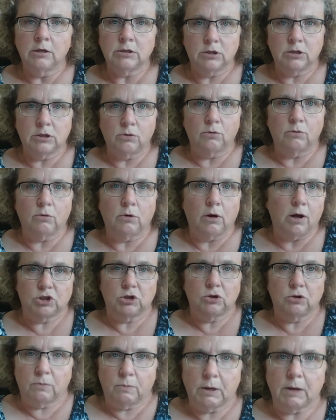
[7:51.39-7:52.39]
to
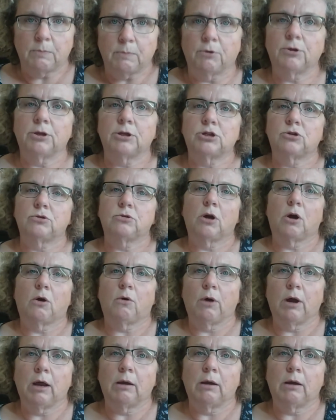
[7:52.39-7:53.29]
the people that you know.